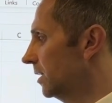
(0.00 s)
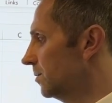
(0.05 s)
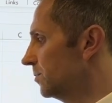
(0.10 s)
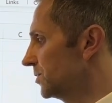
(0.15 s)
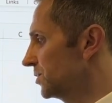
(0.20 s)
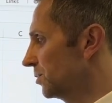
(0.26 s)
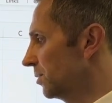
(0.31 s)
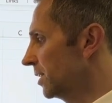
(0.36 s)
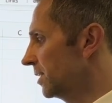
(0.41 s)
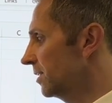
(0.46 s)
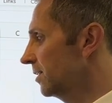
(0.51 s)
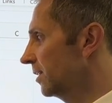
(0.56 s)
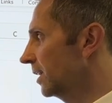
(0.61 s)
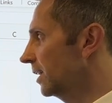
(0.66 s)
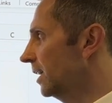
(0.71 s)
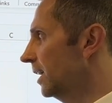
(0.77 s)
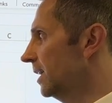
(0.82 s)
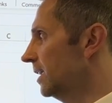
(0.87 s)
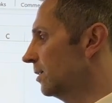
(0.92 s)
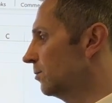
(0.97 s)
So
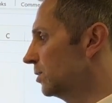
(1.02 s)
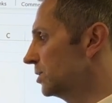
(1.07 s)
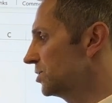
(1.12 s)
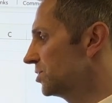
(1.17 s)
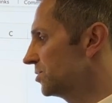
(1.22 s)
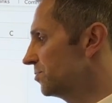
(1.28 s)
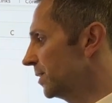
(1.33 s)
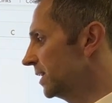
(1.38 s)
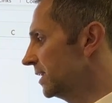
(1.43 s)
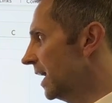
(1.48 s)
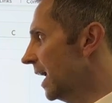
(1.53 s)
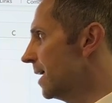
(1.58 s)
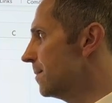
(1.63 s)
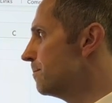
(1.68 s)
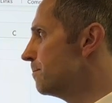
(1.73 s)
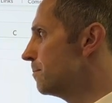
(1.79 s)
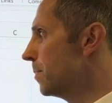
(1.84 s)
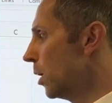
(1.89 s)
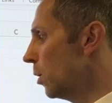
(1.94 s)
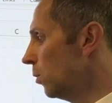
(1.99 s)
anything which has been
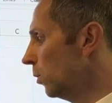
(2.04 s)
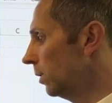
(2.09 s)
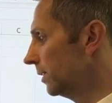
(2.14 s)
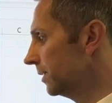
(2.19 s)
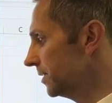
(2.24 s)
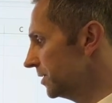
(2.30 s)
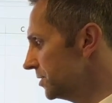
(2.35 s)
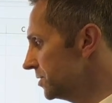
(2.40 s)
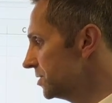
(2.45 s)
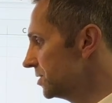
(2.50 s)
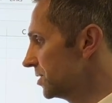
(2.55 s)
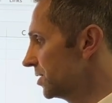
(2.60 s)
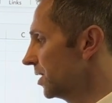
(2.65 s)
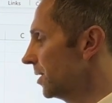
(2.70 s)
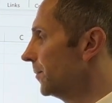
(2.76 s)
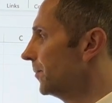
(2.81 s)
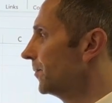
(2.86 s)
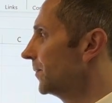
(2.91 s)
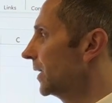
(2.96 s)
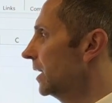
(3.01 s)
emboldened
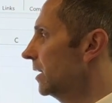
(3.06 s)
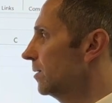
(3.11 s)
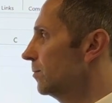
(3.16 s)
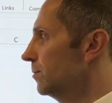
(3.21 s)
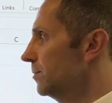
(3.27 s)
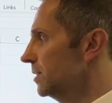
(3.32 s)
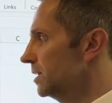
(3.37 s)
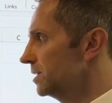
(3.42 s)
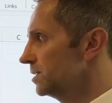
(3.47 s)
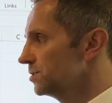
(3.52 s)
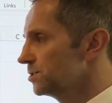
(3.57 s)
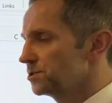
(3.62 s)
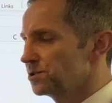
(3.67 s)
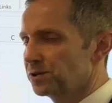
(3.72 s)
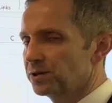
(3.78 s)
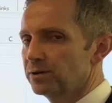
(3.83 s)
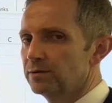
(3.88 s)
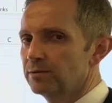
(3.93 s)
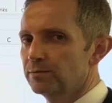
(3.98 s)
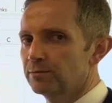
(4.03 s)
means,